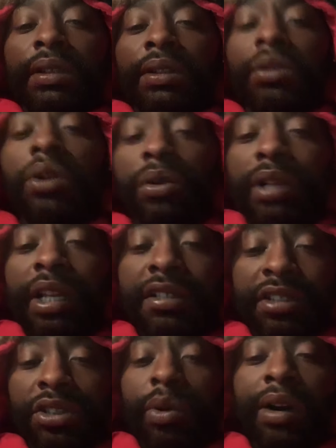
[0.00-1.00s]
no less
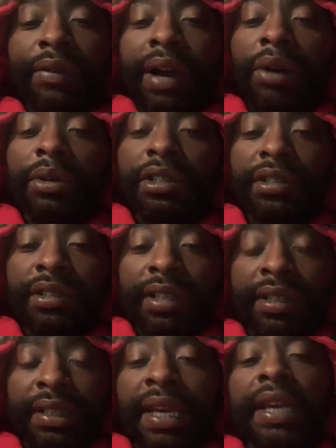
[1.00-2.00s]
than 12 hours
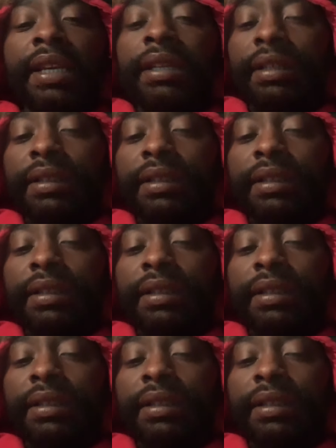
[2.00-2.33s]
a day,